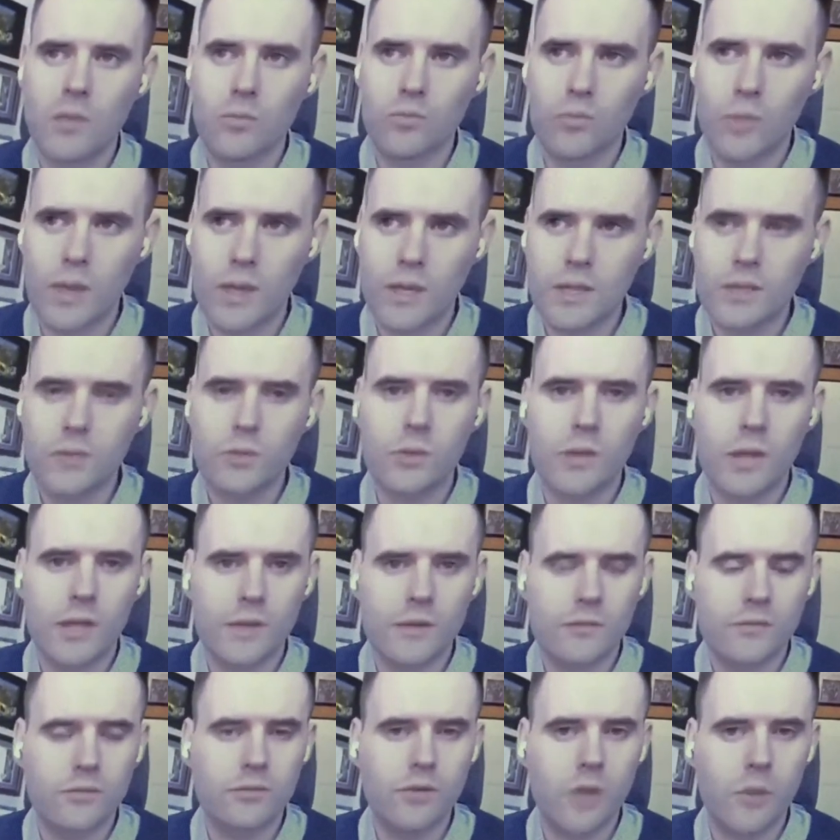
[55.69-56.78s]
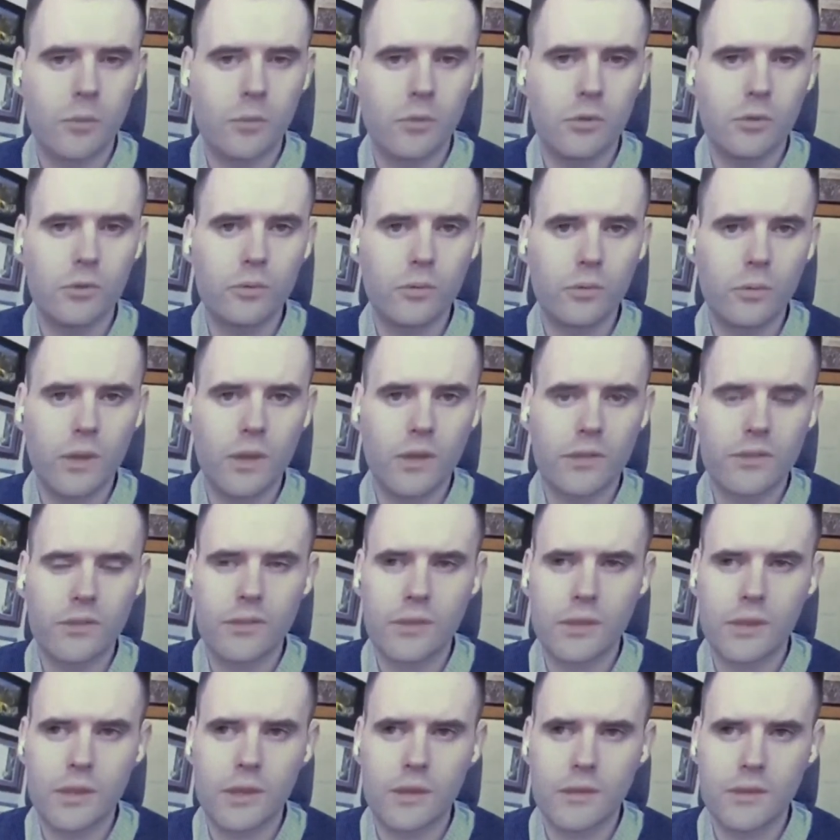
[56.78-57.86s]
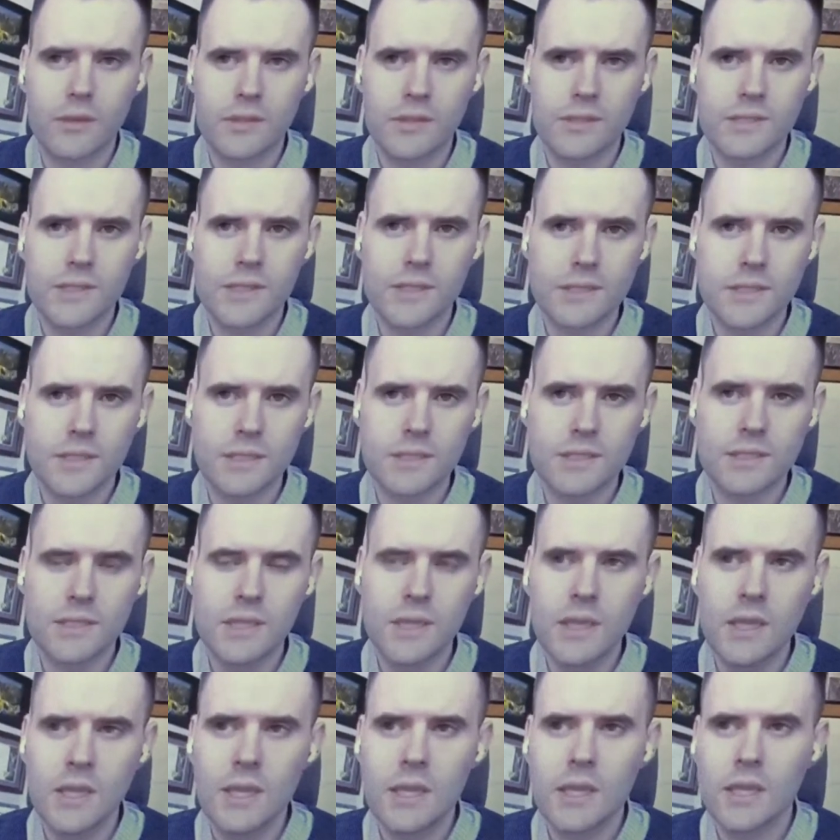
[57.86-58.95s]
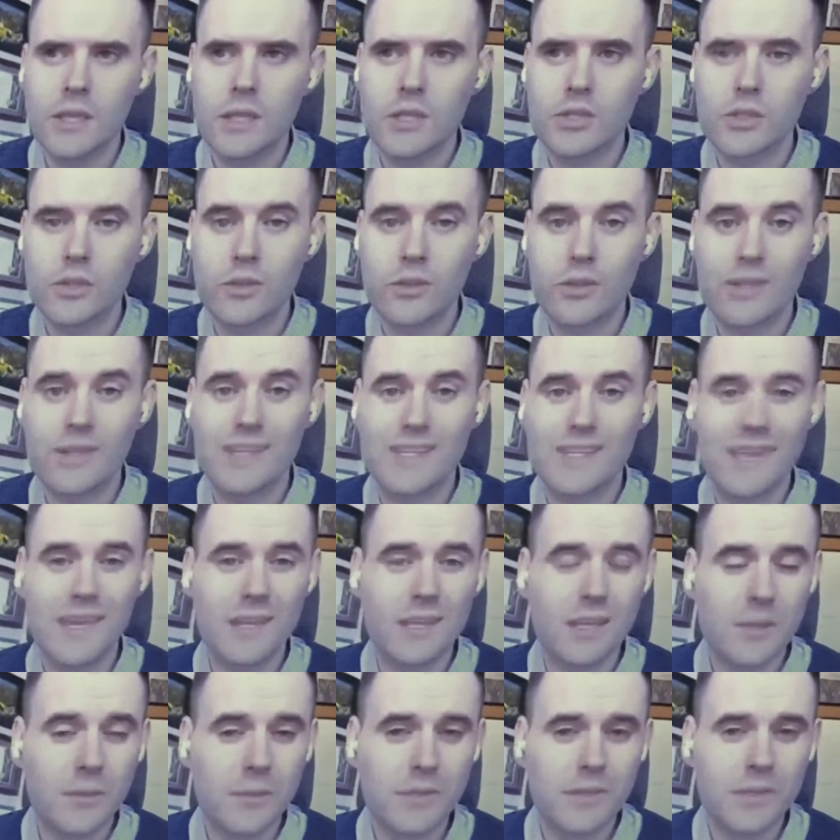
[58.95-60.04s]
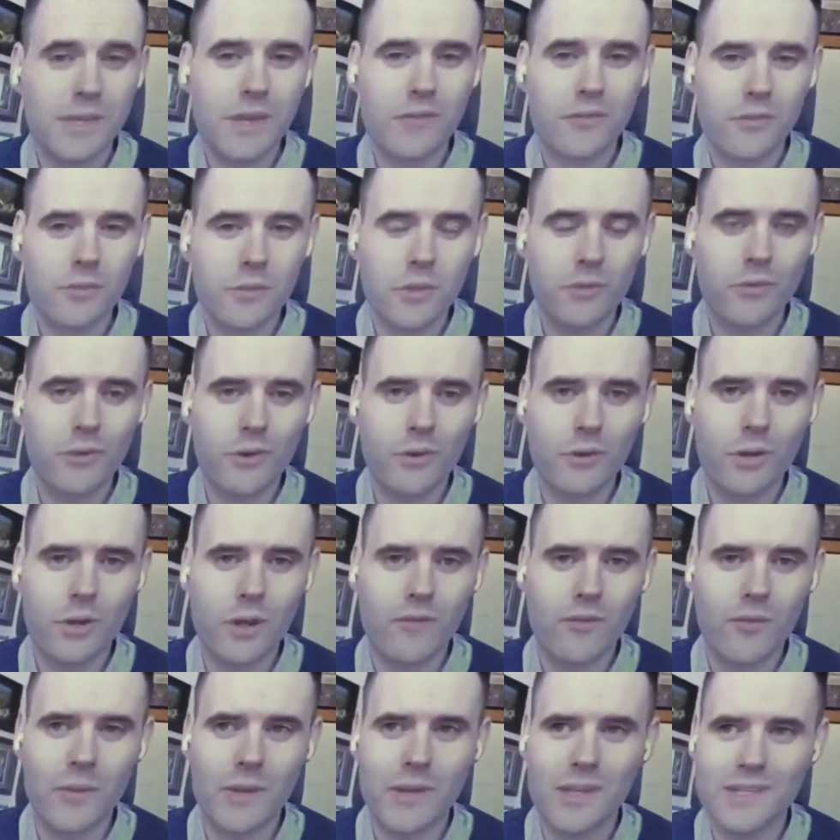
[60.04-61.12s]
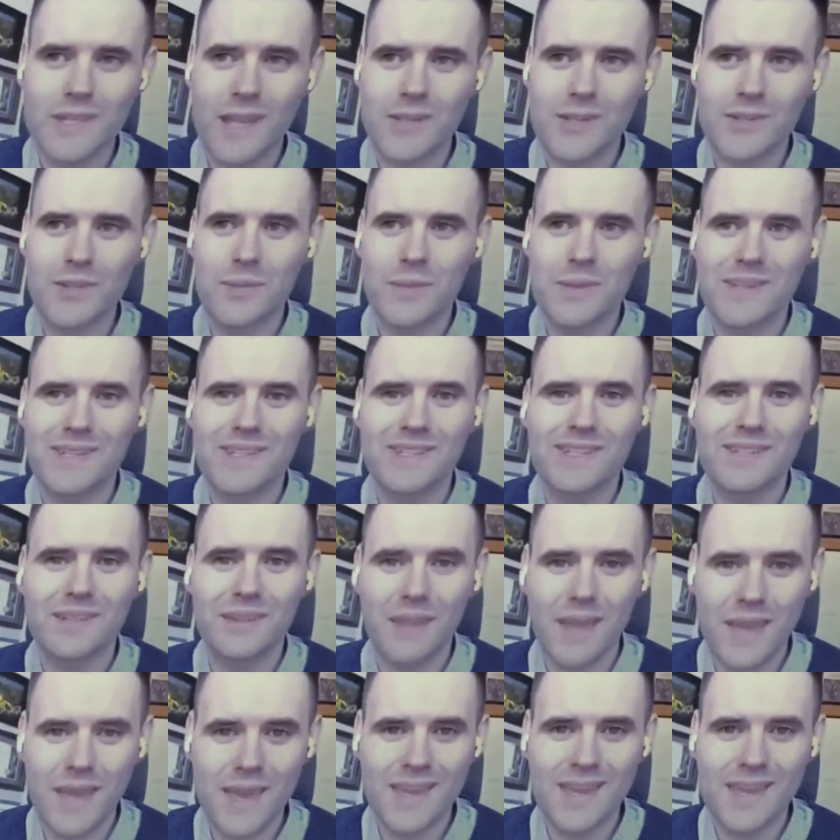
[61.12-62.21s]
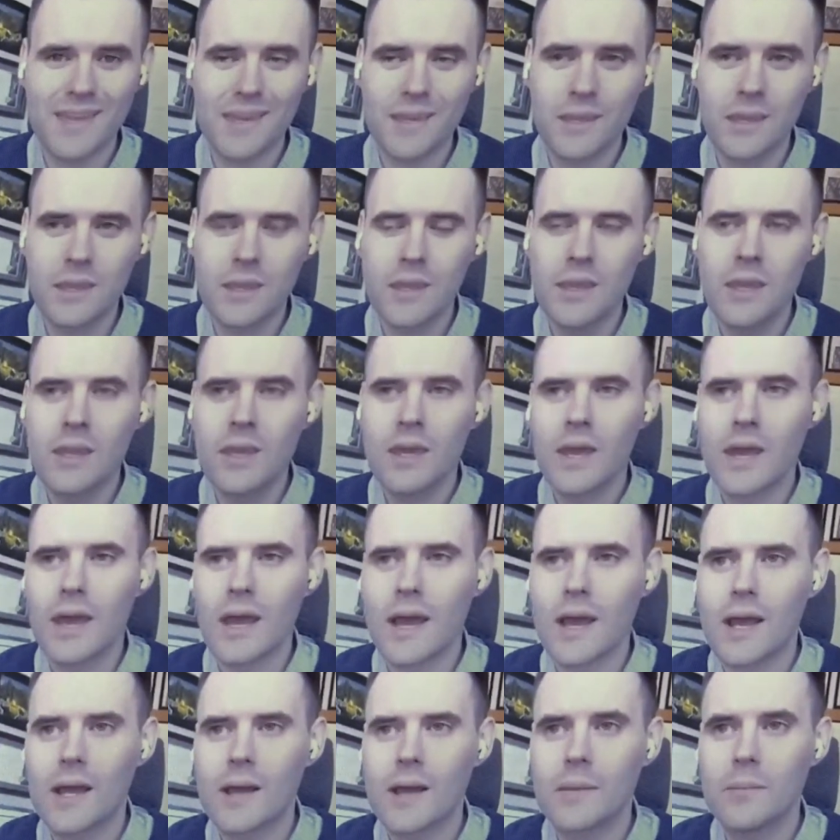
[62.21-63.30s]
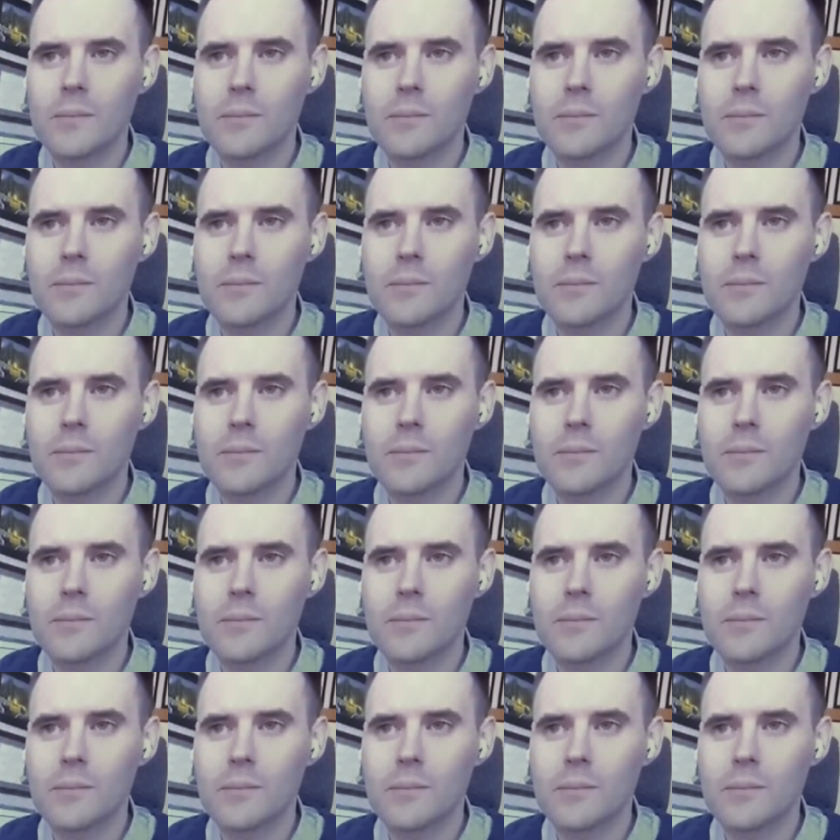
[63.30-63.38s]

ran into a lot of trouble with uh, the census and so the data coming down from the federal government has actually been delayed uh,